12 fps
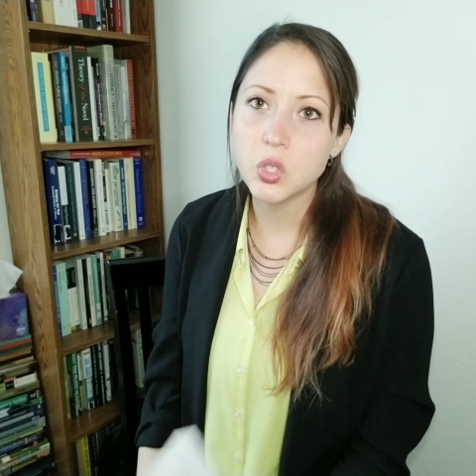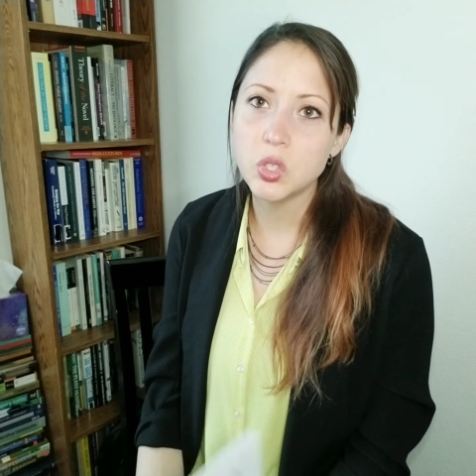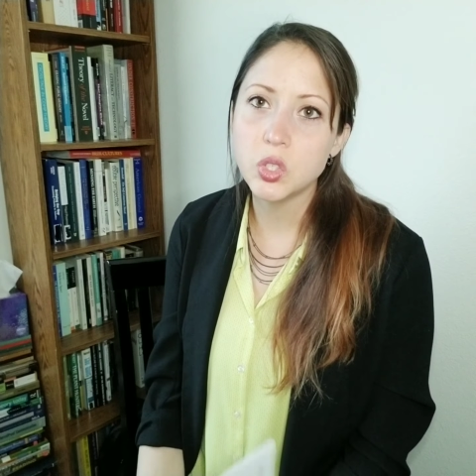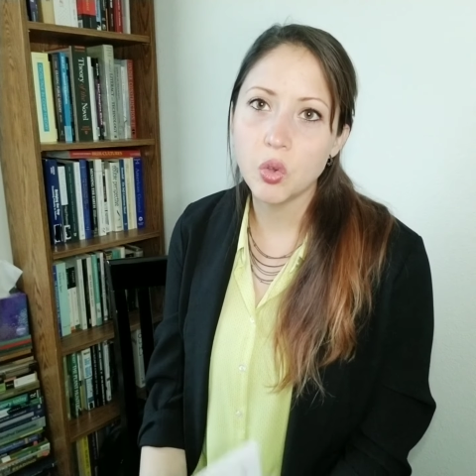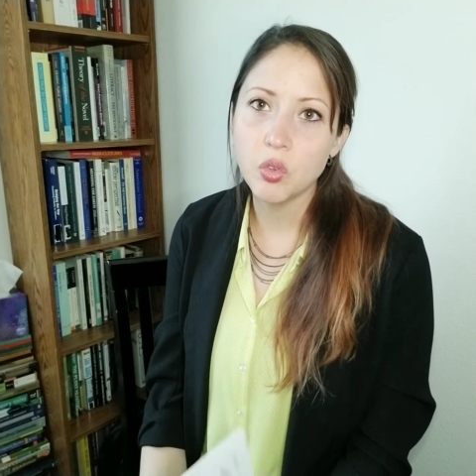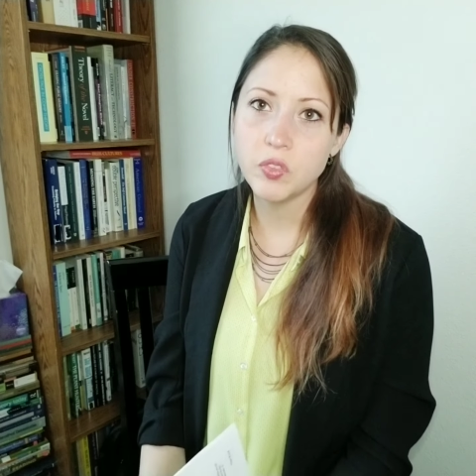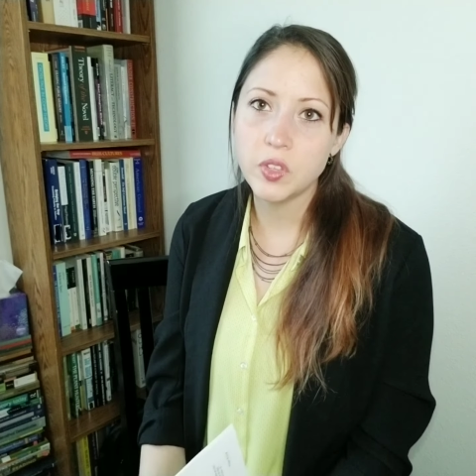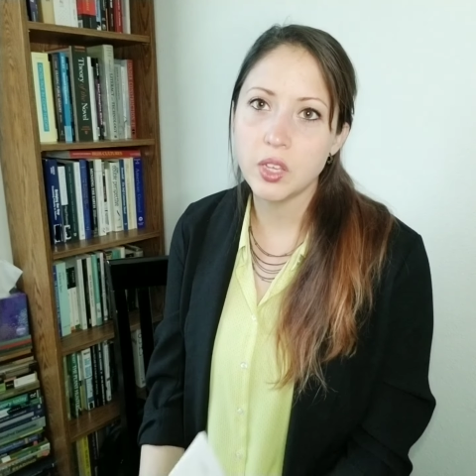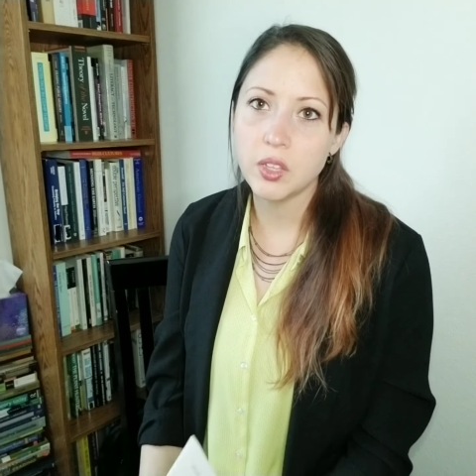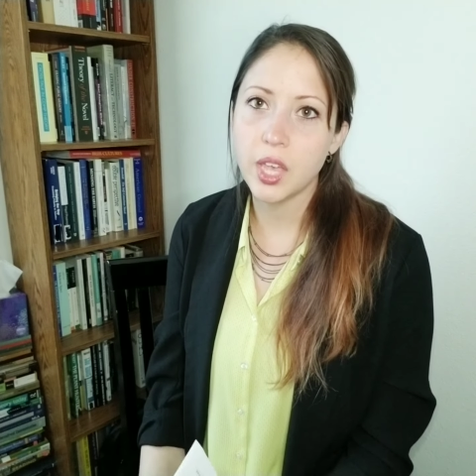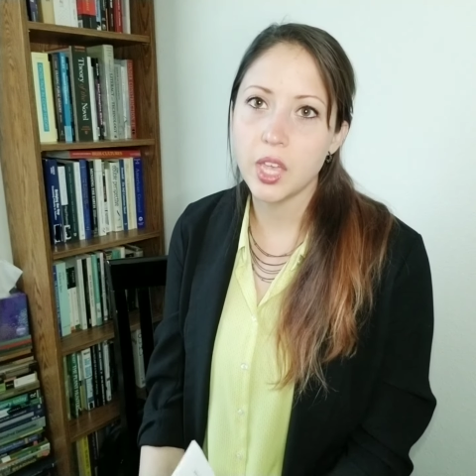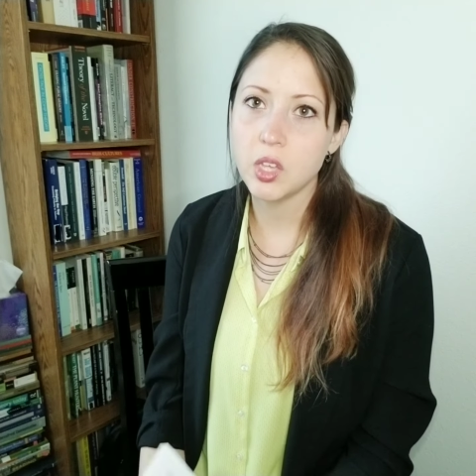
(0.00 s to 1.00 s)
or don't
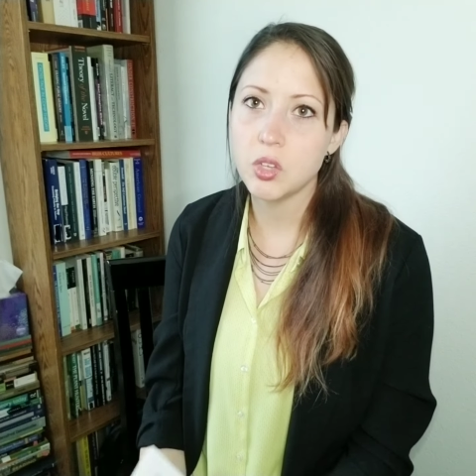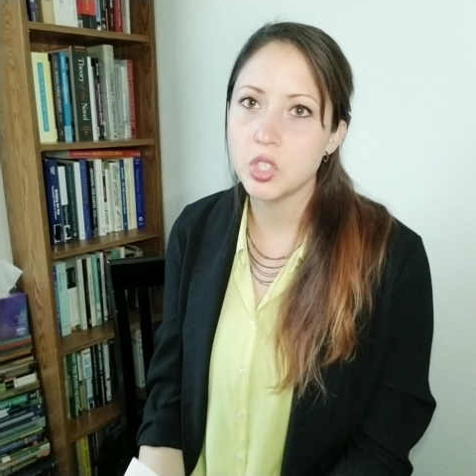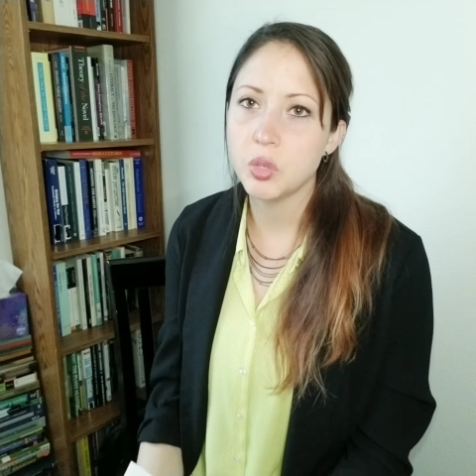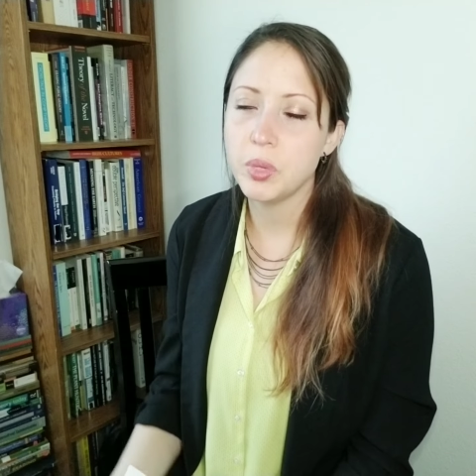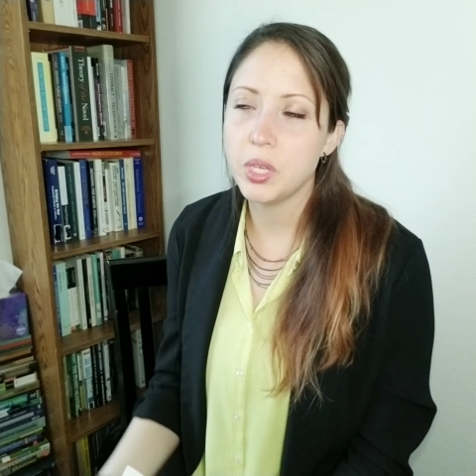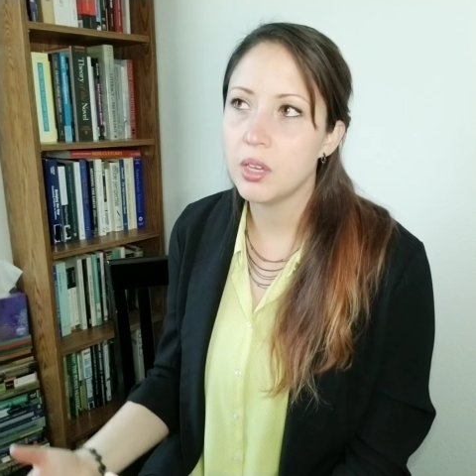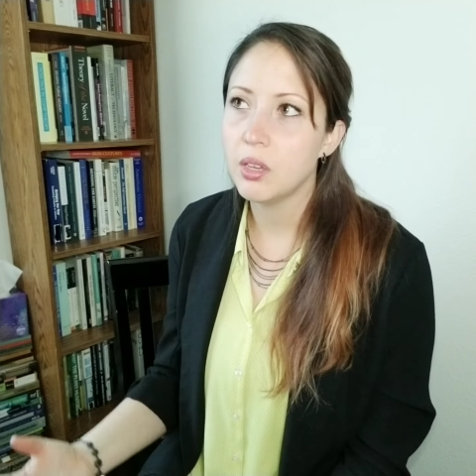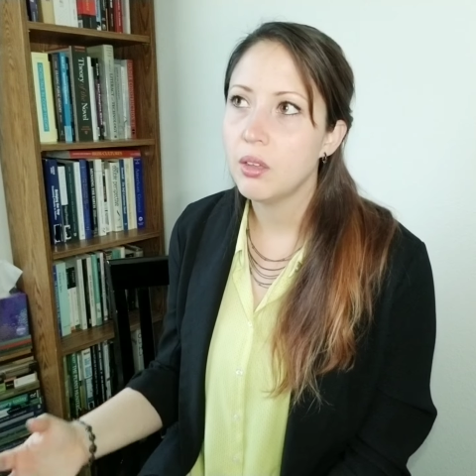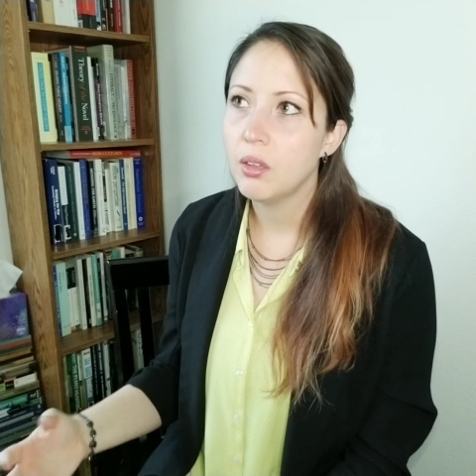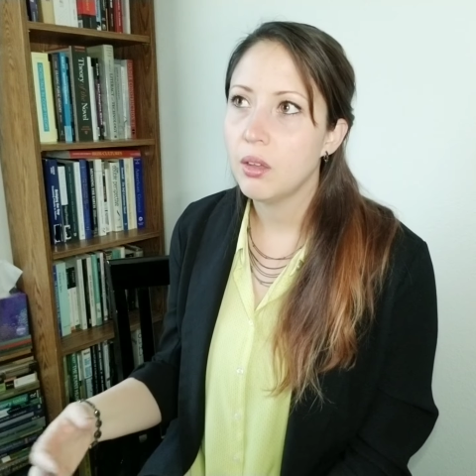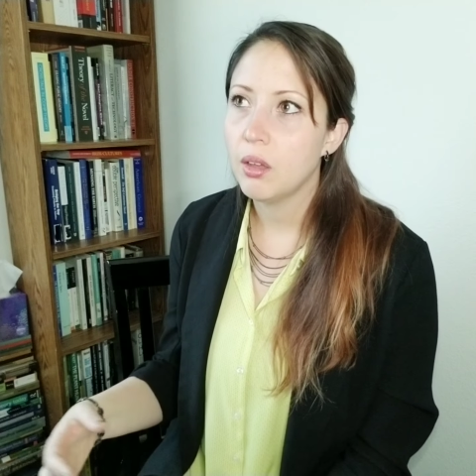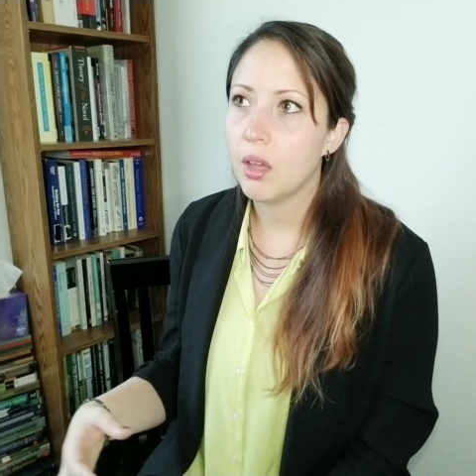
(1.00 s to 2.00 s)
feel like you should be
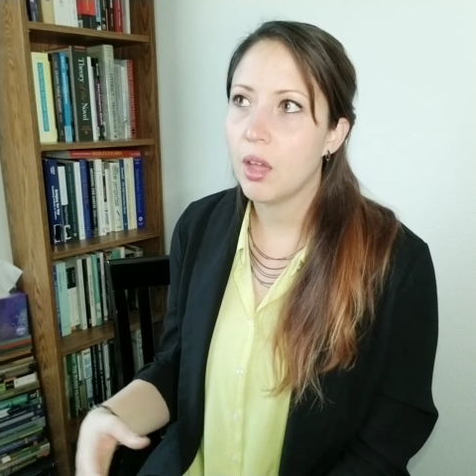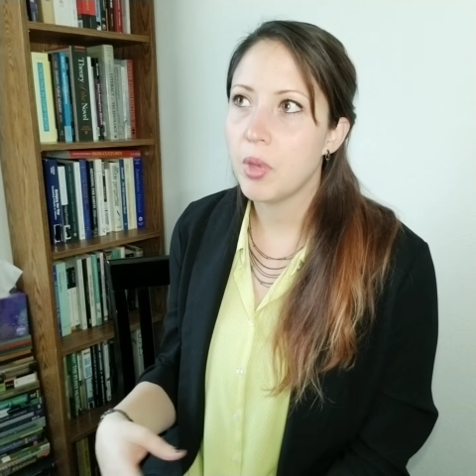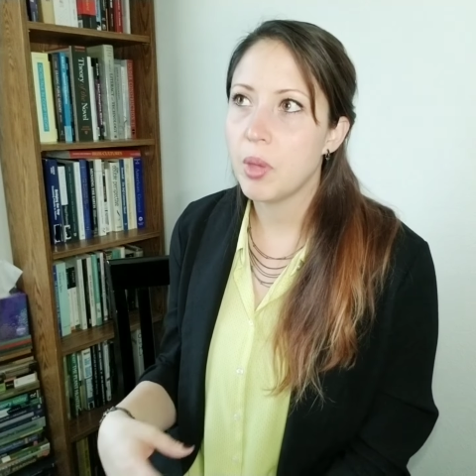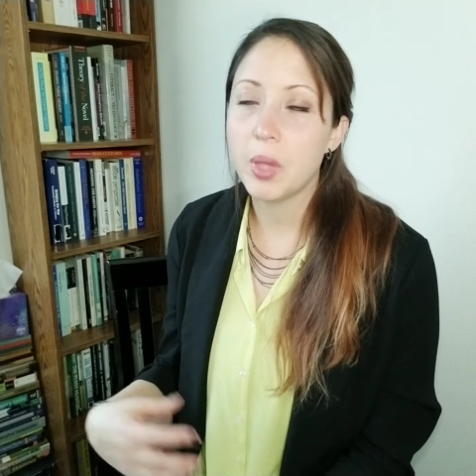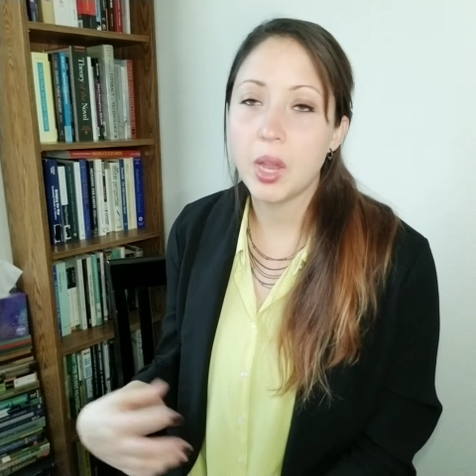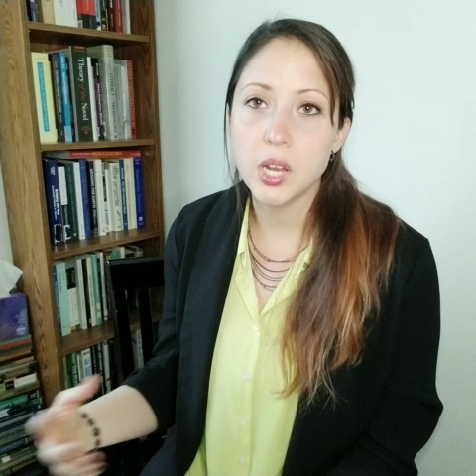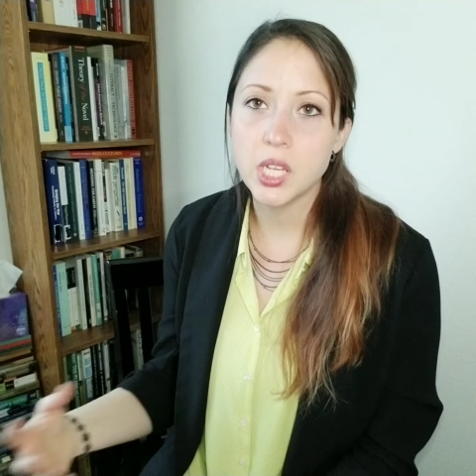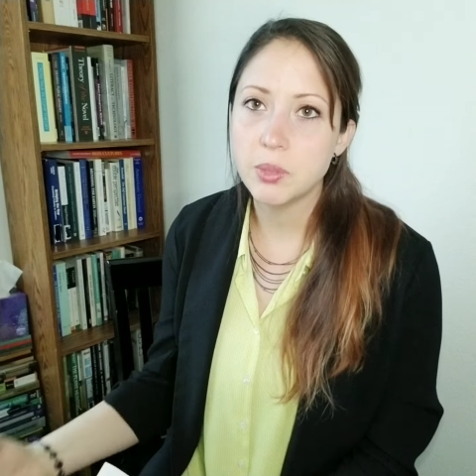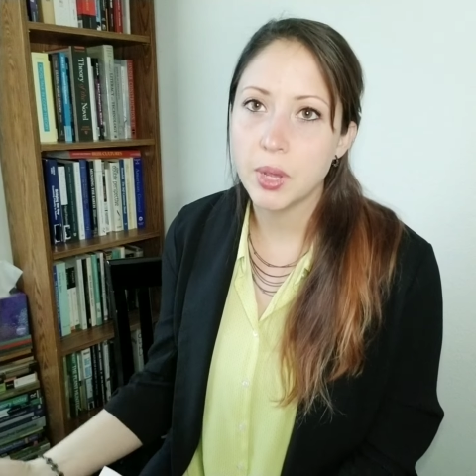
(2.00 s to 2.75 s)
embarrassed